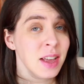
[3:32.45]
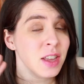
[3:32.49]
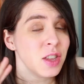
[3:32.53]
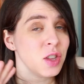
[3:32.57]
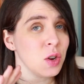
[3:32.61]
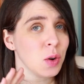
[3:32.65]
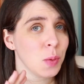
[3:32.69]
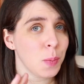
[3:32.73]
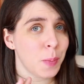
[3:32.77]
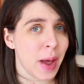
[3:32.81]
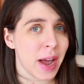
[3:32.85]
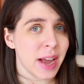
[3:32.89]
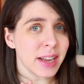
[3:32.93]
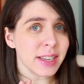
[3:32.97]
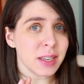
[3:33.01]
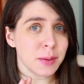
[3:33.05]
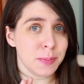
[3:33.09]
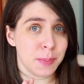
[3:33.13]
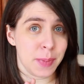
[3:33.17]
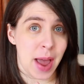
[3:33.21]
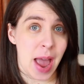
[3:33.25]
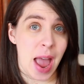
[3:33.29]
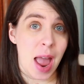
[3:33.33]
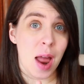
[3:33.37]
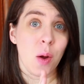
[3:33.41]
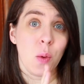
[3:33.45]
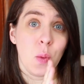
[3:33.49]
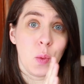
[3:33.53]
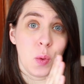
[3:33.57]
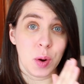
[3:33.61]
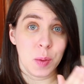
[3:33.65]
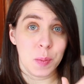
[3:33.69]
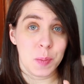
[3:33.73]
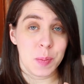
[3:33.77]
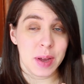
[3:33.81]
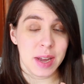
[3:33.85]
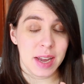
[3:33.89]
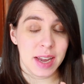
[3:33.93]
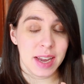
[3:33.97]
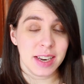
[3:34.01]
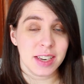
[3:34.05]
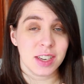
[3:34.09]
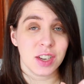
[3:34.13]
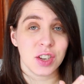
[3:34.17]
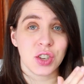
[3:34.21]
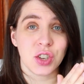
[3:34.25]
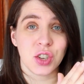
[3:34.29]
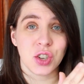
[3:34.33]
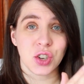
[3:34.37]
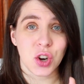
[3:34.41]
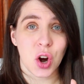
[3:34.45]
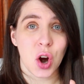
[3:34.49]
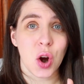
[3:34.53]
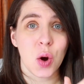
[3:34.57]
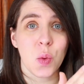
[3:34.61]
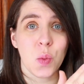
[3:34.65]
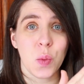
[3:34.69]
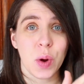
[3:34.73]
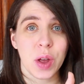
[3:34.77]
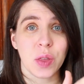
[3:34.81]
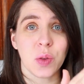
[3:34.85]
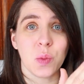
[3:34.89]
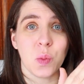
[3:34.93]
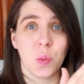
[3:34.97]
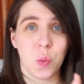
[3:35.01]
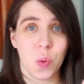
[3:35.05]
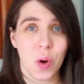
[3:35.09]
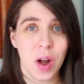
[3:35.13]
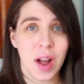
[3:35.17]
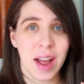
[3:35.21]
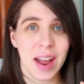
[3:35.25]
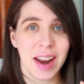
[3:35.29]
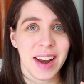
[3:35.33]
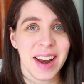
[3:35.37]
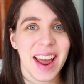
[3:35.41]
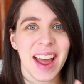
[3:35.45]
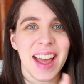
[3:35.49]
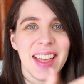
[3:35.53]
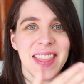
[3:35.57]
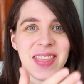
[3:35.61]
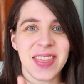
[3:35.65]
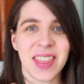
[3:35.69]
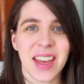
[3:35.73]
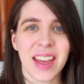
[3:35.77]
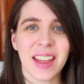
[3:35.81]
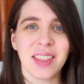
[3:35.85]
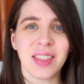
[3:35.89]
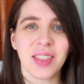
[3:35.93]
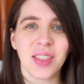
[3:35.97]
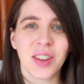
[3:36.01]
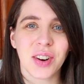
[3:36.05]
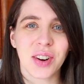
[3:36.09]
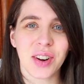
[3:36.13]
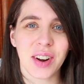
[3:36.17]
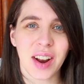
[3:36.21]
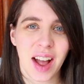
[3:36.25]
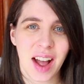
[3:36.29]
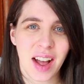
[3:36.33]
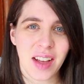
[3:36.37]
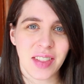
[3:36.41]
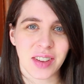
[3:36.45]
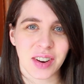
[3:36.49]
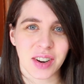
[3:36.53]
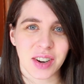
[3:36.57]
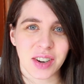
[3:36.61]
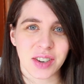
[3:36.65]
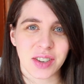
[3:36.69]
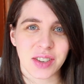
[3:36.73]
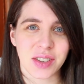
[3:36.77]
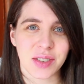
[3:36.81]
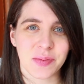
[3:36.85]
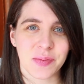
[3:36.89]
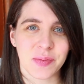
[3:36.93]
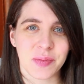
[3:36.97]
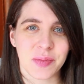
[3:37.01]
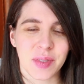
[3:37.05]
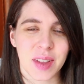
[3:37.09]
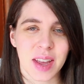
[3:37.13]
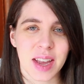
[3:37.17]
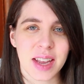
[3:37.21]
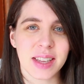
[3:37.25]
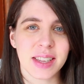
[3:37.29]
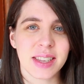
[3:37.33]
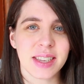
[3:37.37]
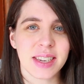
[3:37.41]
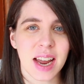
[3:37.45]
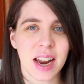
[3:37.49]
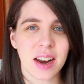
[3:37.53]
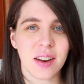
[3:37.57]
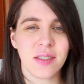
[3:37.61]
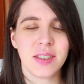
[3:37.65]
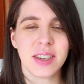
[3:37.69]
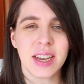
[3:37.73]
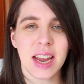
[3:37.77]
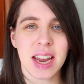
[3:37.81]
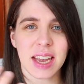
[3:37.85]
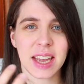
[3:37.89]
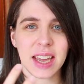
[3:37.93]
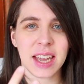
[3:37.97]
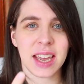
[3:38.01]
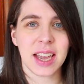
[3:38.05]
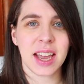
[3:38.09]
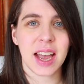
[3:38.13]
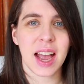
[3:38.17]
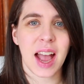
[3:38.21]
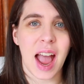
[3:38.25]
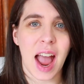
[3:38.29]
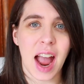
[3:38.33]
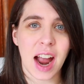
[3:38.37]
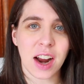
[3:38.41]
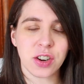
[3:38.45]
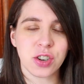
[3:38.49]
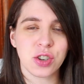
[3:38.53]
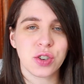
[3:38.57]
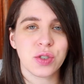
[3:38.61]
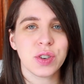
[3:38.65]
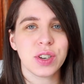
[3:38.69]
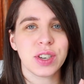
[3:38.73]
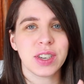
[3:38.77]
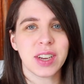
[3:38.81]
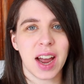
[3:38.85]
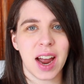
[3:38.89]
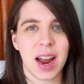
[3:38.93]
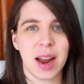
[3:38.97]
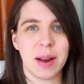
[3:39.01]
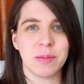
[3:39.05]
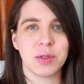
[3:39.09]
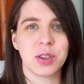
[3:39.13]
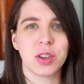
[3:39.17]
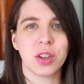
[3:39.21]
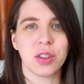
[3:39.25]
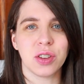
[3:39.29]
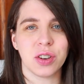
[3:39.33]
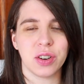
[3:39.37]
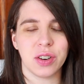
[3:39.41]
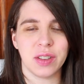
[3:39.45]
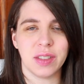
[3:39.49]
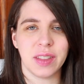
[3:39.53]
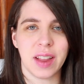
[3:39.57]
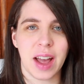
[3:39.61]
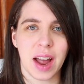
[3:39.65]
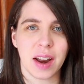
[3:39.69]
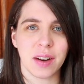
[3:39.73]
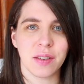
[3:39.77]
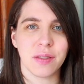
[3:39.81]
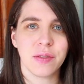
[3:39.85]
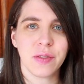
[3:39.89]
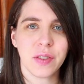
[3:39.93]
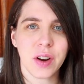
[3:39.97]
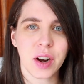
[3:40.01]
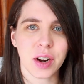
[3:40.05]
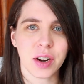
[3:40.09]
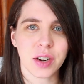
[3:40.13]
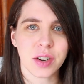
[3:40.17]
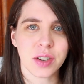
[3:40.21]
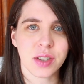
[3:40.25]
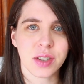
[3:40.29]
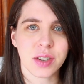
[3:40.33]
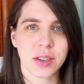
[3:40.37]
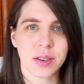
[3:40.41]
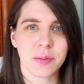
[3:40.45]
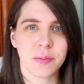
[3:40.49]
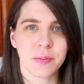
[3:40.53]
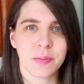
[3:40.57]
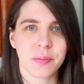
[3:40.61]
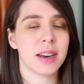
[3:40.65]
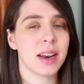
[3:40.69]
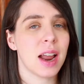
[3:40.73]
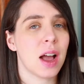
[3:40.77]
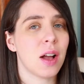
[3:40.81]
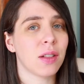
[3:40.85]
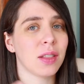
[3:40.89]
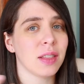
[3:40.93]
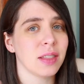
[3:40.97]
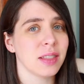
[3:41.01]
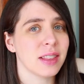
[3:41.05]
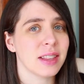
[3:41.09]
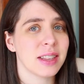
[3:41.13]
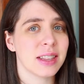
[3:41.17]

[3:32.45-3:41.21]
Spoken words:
your best bet would be to start with one and then learn others, instead of taking extra time to learn Latin first. Now,